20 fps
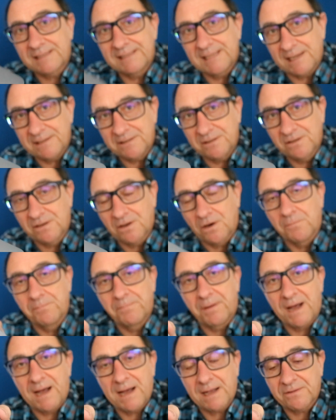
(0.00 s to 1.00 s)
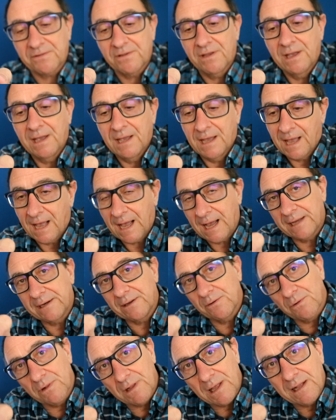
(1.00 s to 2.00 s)
nice and compact,
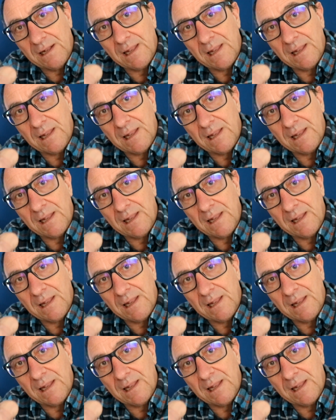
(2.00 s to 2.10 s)
and it will